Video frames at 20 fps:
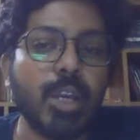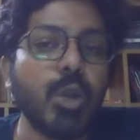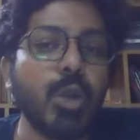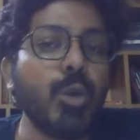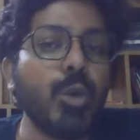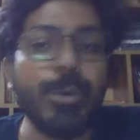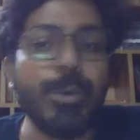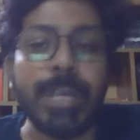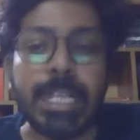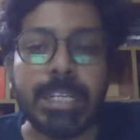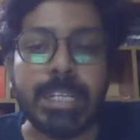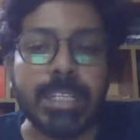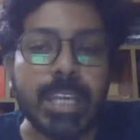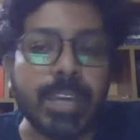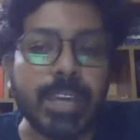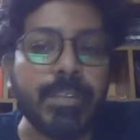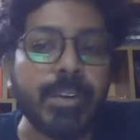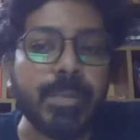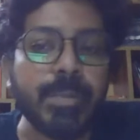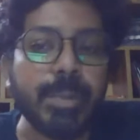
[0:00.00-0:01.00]
Will it
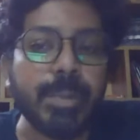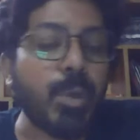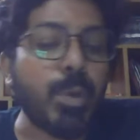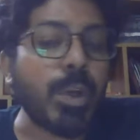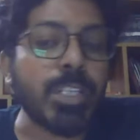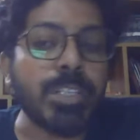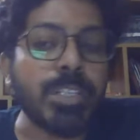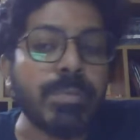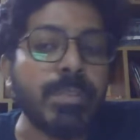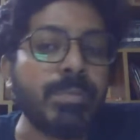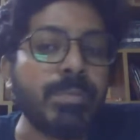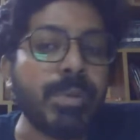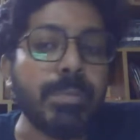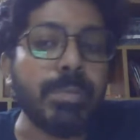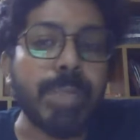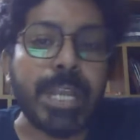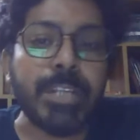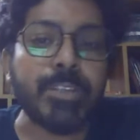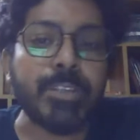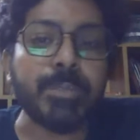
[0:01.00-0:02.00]
ever be possible for
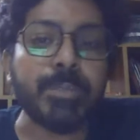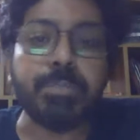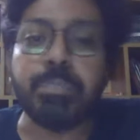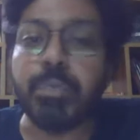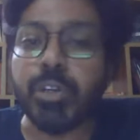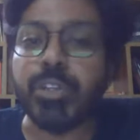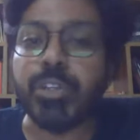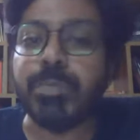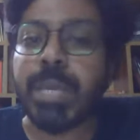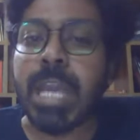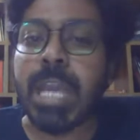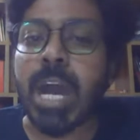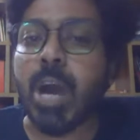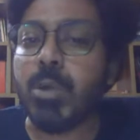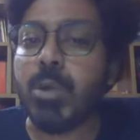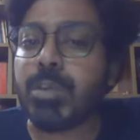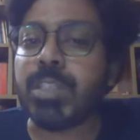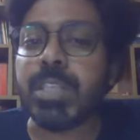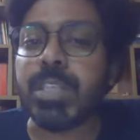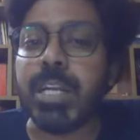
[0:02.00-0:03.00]
men to put me
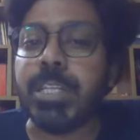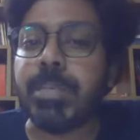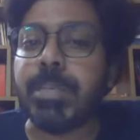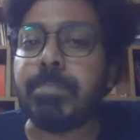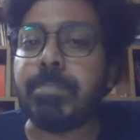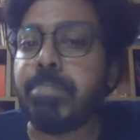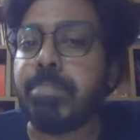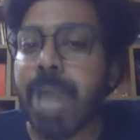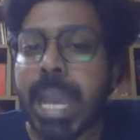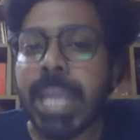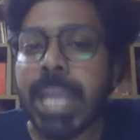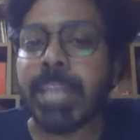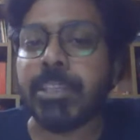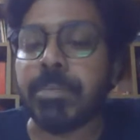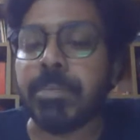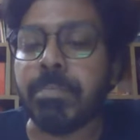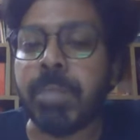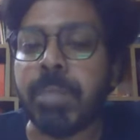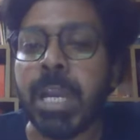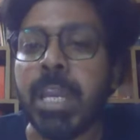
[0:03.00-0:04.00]
outside the bracket
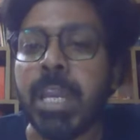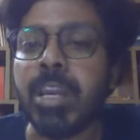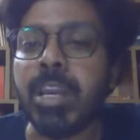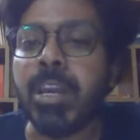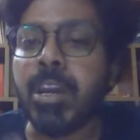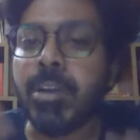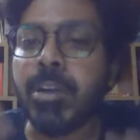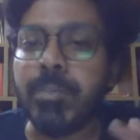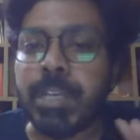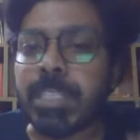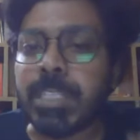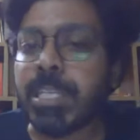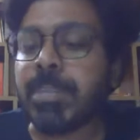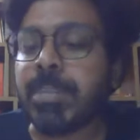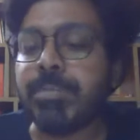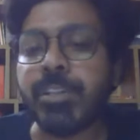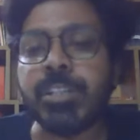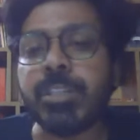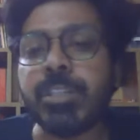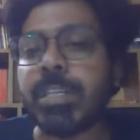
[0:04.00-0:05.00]
of my
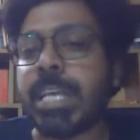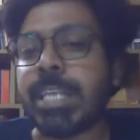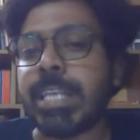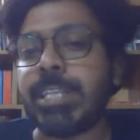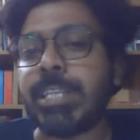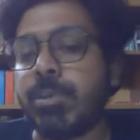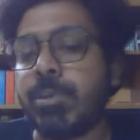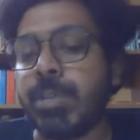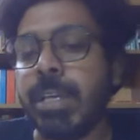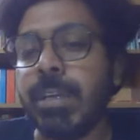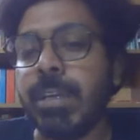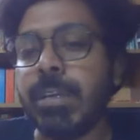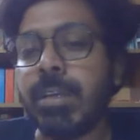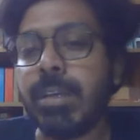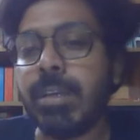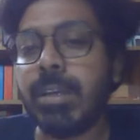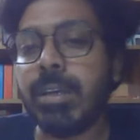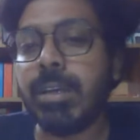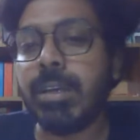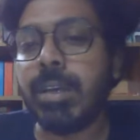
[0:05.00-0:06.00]
reservation category?
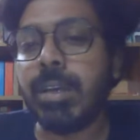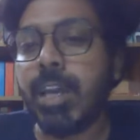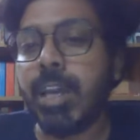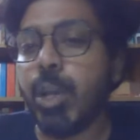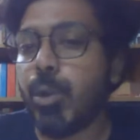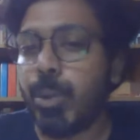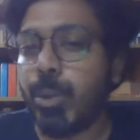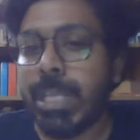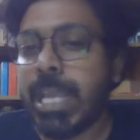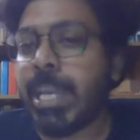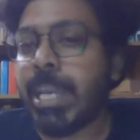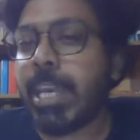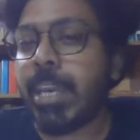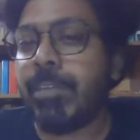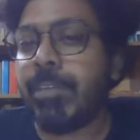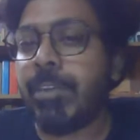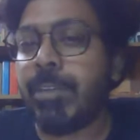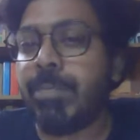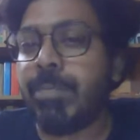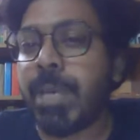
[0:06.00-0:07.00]
Will I
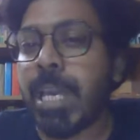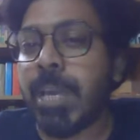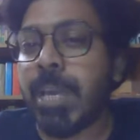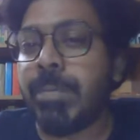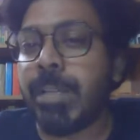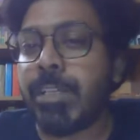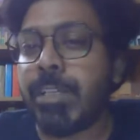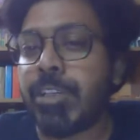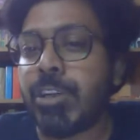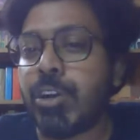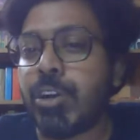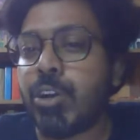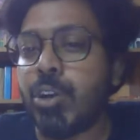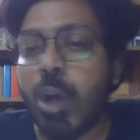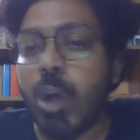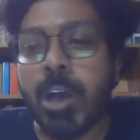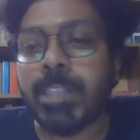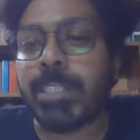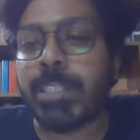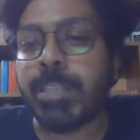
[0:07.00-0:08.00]
ever be able to
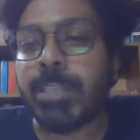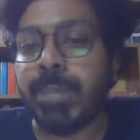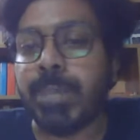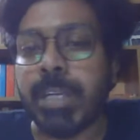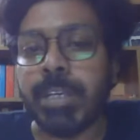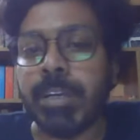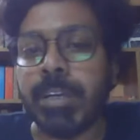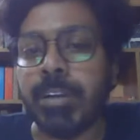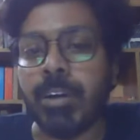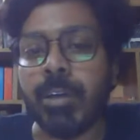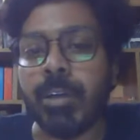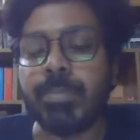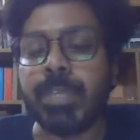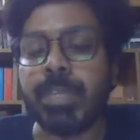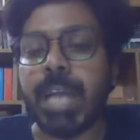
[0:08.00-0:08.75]
cross the barrier of the